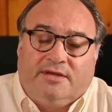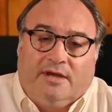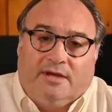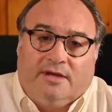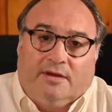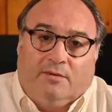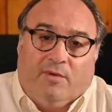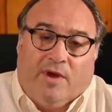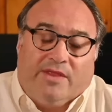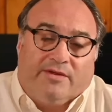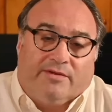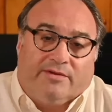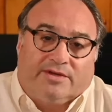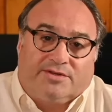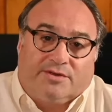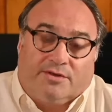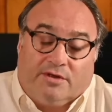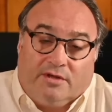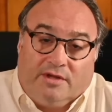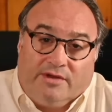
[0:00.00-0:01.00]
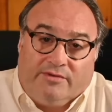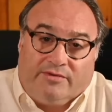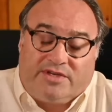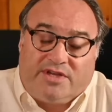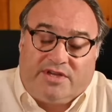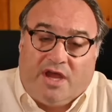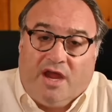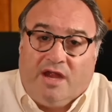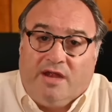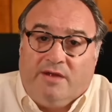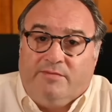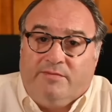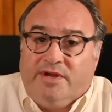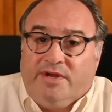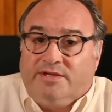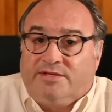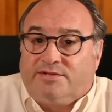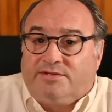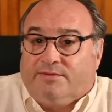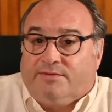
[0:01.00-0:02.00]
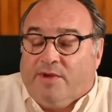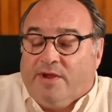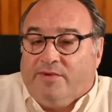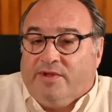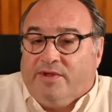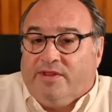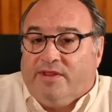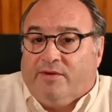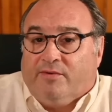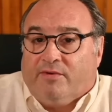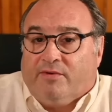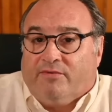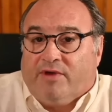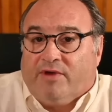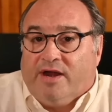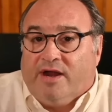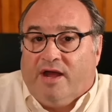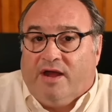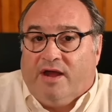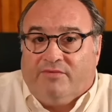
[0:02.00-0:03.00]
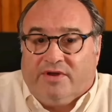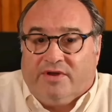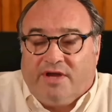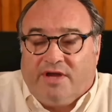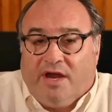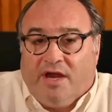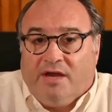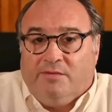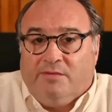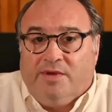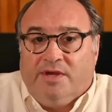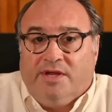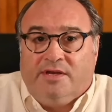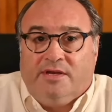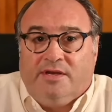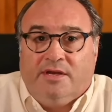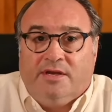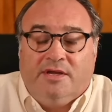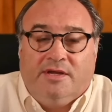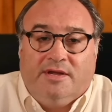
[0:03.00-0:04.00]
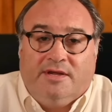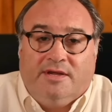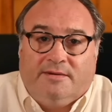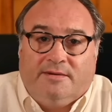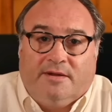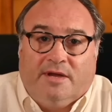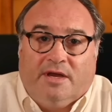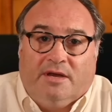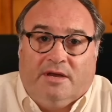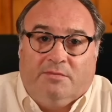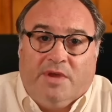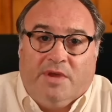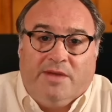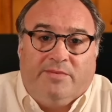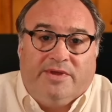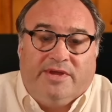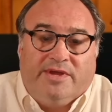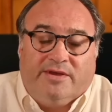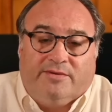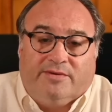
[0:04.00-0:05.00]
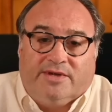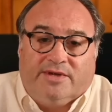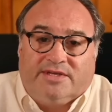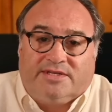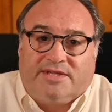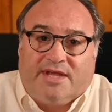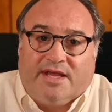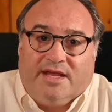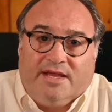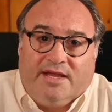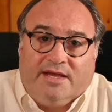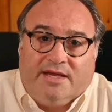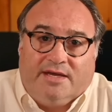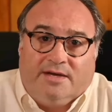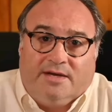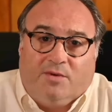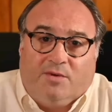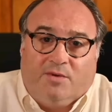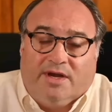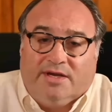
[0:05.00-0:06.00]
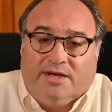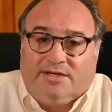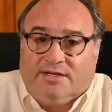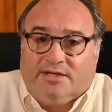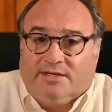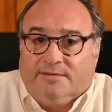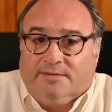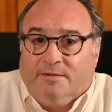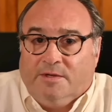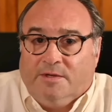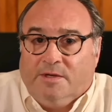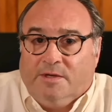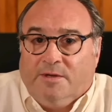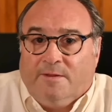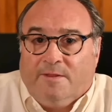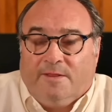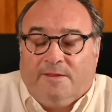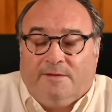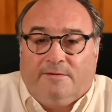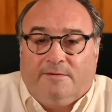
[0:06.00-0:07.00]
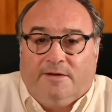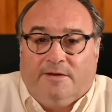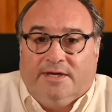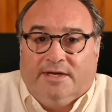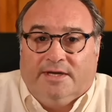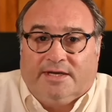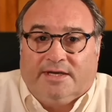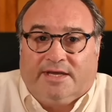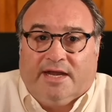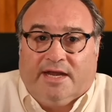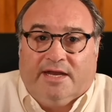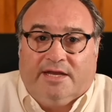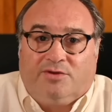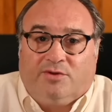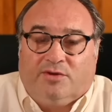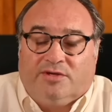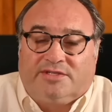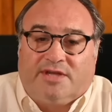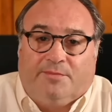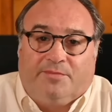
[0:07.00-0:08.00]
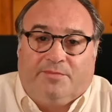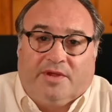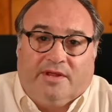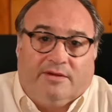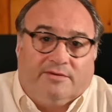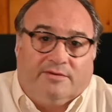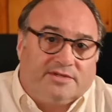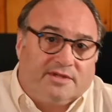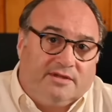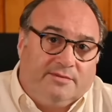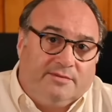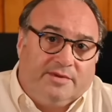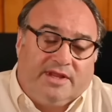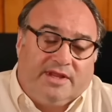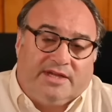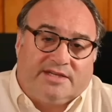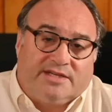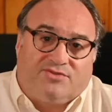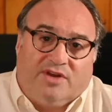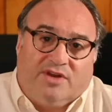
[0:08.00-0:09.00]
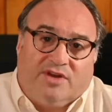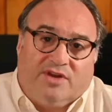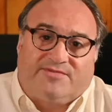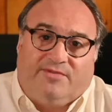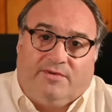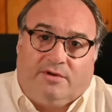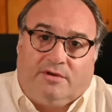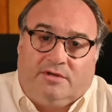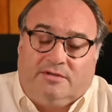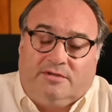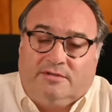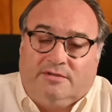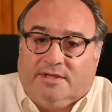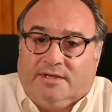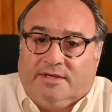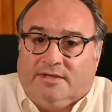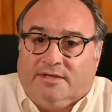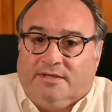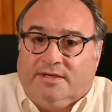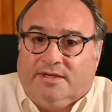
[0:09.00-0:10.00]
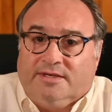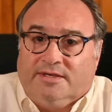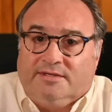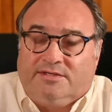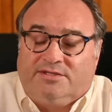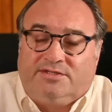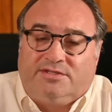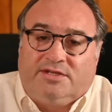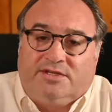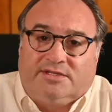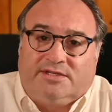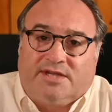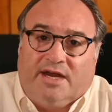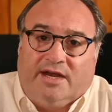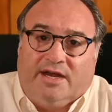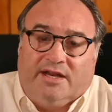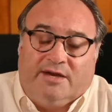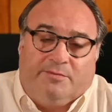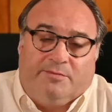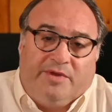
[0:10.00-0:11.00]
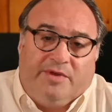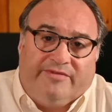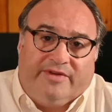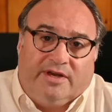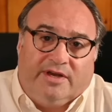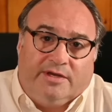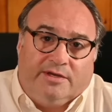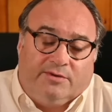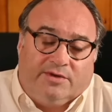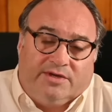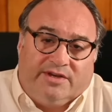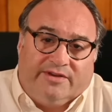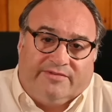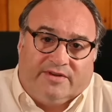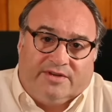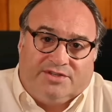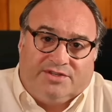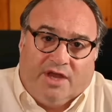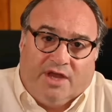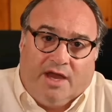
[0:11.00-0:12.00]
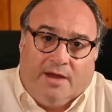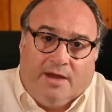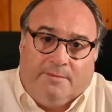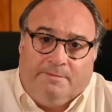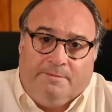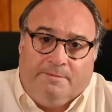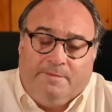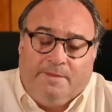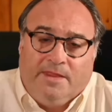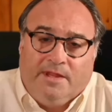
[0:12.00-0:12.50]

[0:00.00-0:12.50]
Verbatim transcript: Uh, whether it's early retirements or maybe they were right on retirement, uh, maybe it was they uh, wanted to uh, get into a, something that was a little bit less stressful and, and, decided to pivot into a different job.